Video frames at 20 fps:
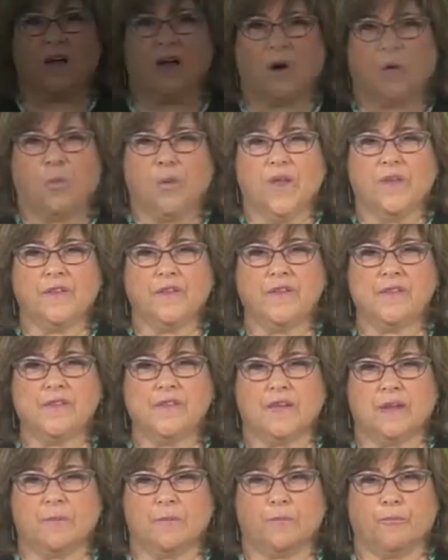A will is
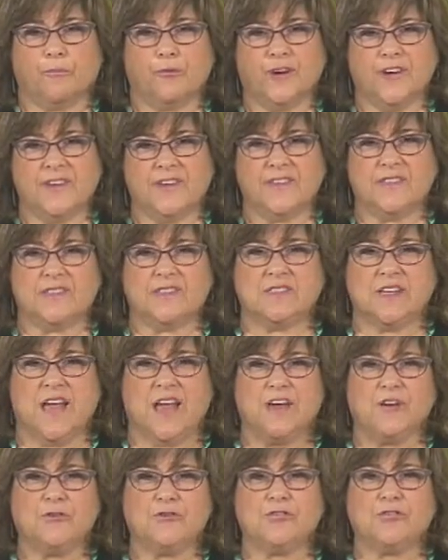a pretty
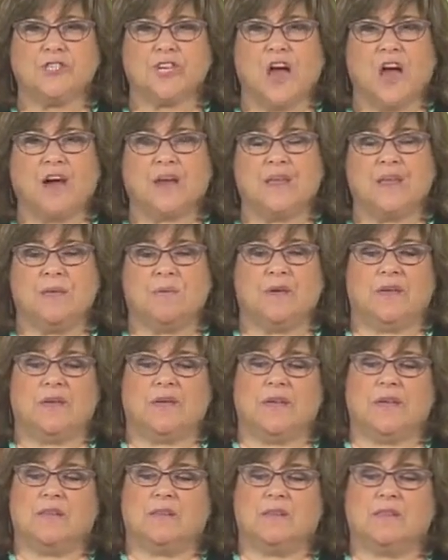standard
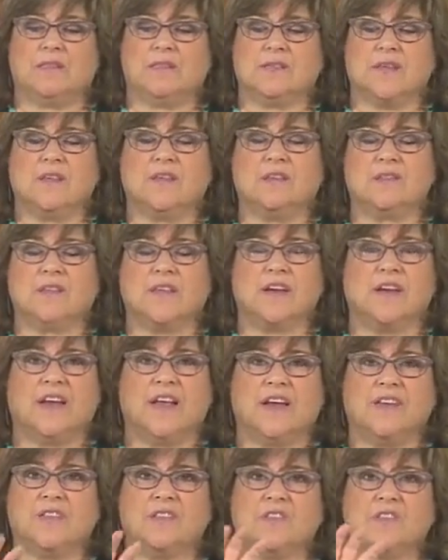document in the sense that it
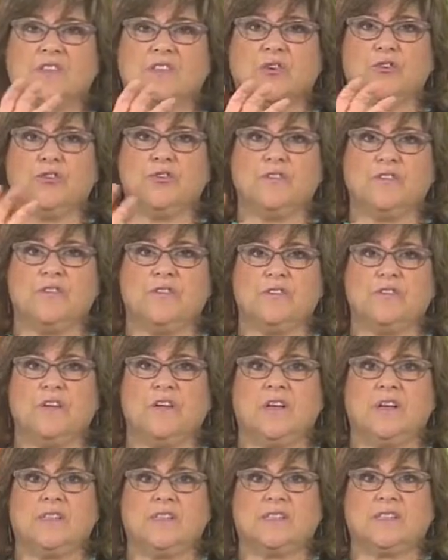has certain
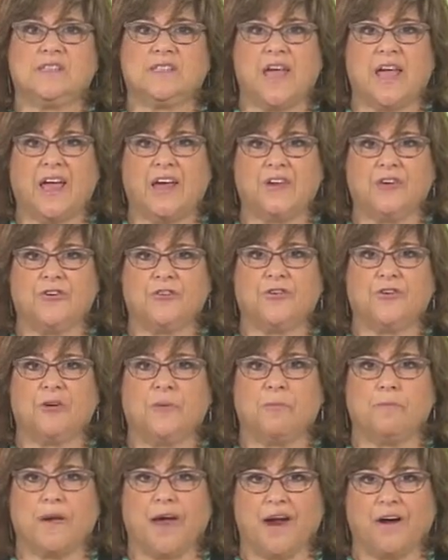
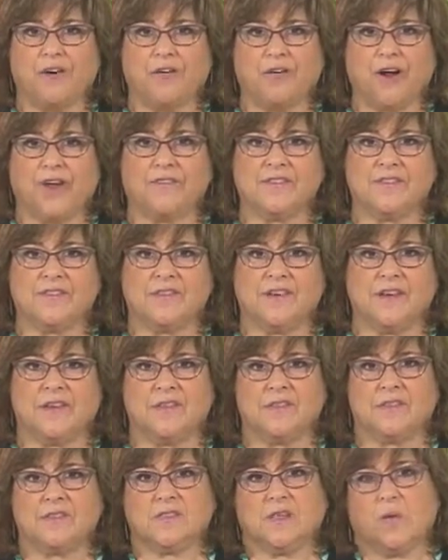standard paragraphs in
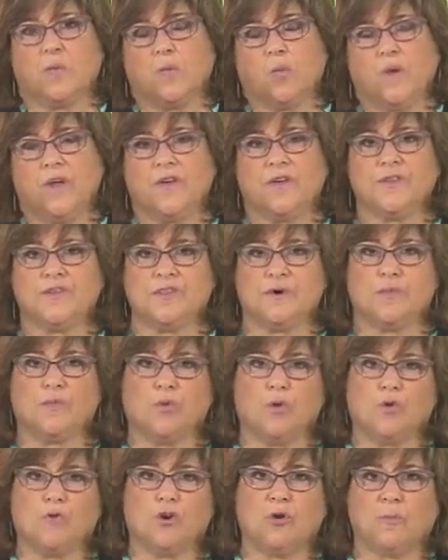it. Some wills are
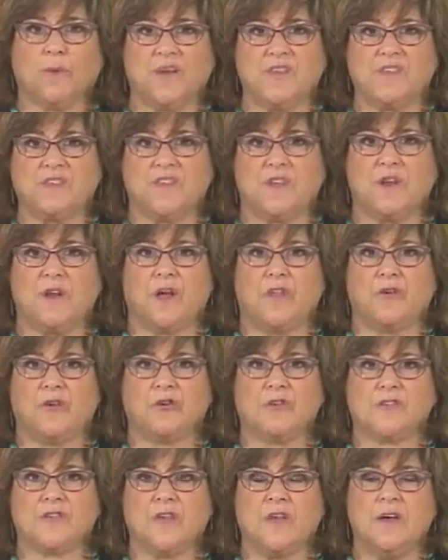more robust than
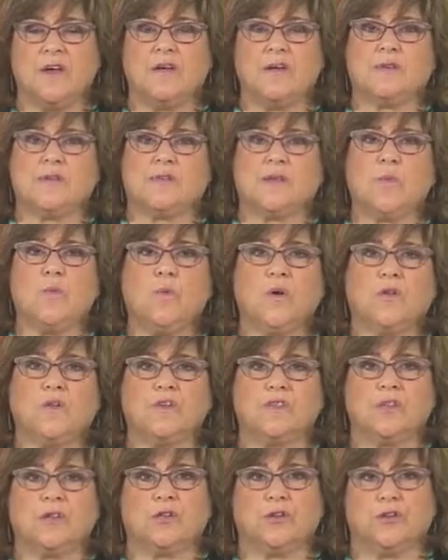others. Some
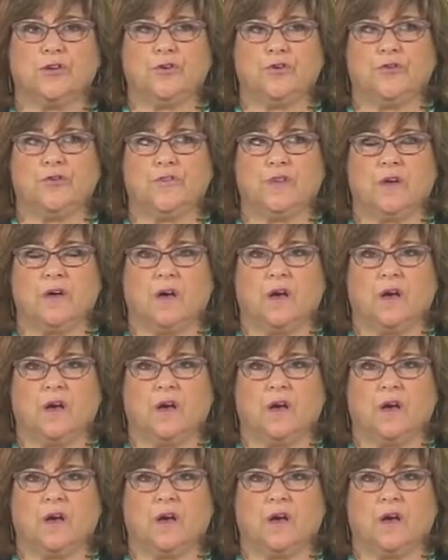wills include